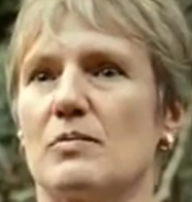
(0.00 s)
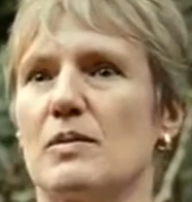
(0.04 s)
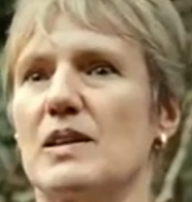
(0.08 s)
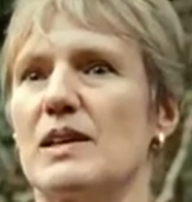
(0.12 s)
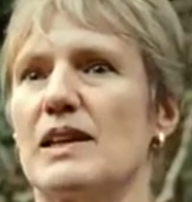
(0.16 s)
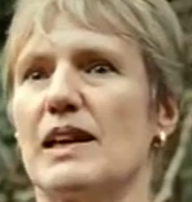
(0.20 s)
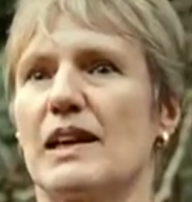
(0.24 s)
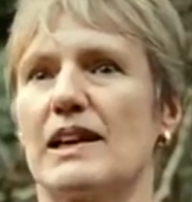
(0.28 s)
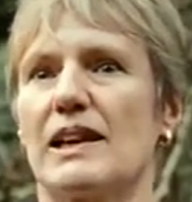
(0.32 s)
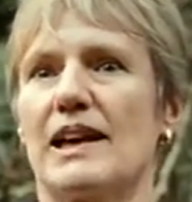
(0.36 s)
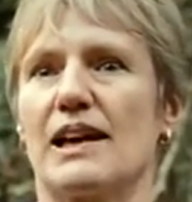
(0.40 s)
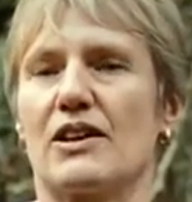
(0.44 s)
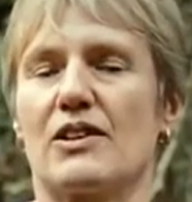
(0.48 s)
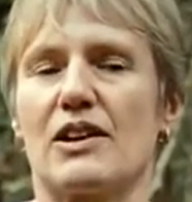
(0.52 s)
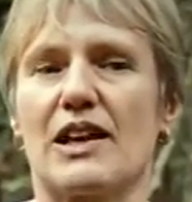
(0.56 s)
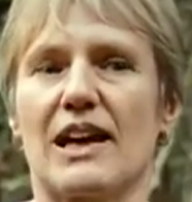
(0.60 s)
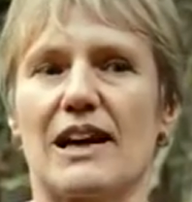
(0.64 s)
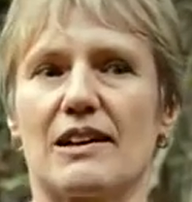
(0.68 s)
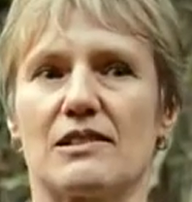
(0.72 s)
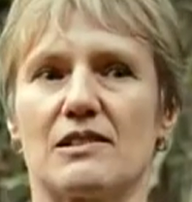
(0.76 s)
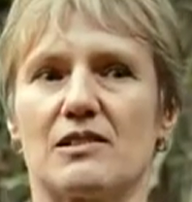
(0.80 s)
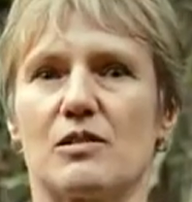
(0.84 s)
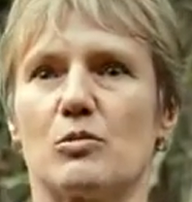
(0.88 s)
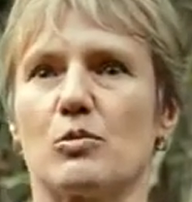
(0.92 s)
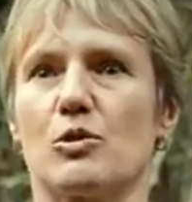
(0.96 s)
can carry
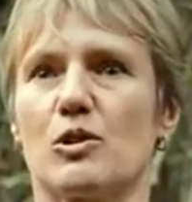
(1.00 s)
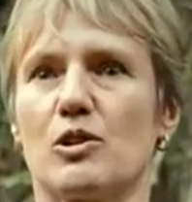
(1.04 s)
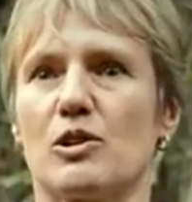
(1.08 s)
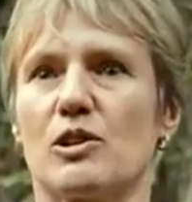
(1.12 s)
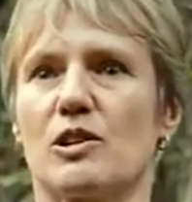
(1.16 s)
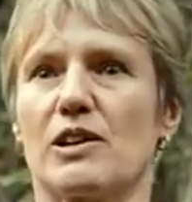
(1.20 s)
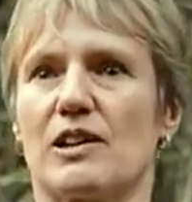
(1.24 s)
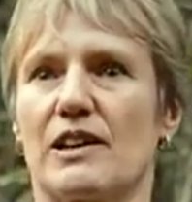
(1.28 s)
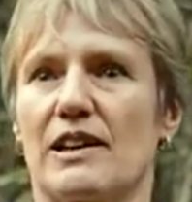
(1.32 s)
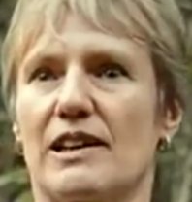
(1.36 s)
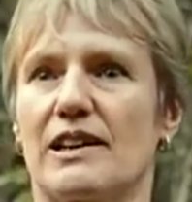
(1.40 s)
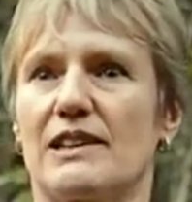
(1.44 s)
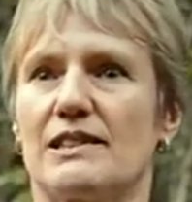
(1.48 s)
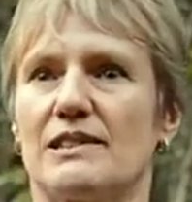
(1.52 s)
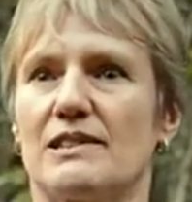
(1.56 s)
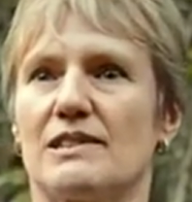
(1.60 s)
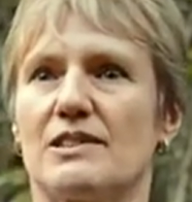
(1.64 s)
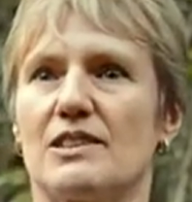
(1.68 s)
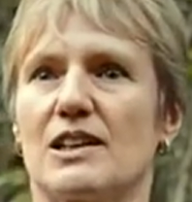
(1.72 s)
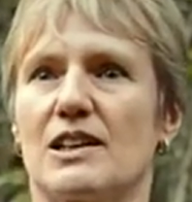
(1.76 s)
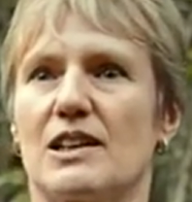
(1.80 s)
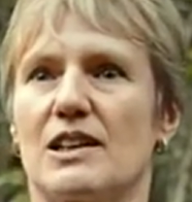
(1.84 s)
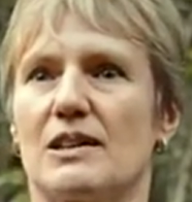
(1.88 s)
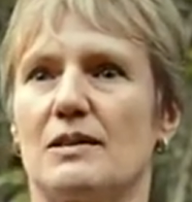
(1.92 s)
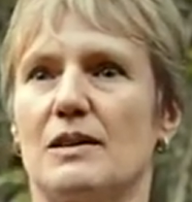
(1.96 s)
out the work and
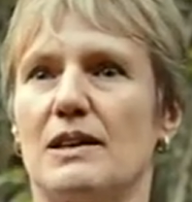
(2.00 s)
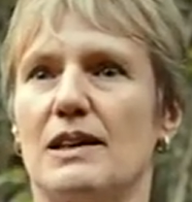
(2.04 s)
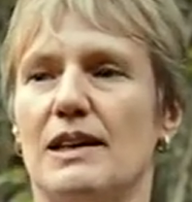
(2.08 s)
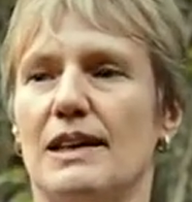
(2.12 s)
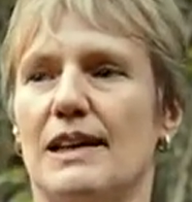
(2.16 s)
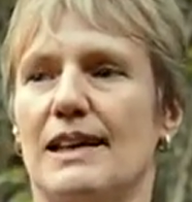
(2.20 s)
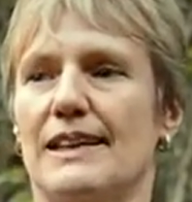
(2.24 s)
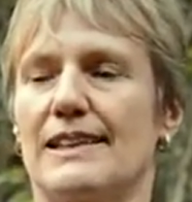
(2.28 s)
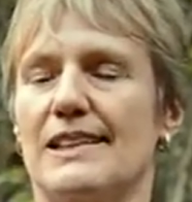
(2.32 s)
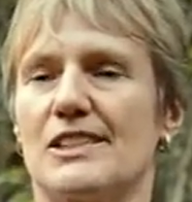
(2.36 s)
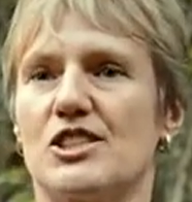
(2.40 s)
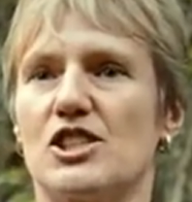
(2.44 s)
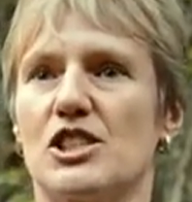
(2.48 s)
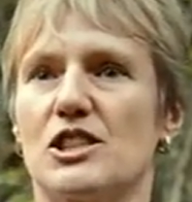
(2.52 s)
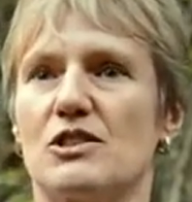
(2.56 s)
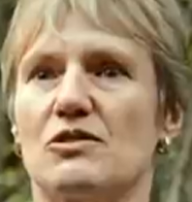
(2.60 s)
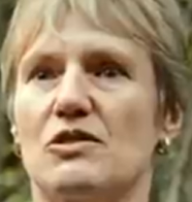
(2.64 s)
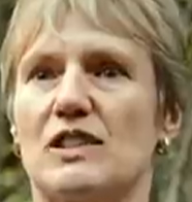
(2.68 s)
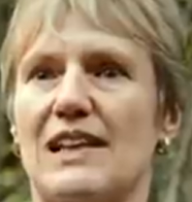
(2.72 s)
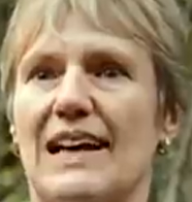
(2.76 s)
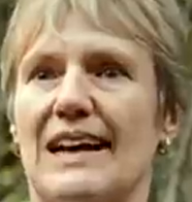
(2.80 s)
achieve the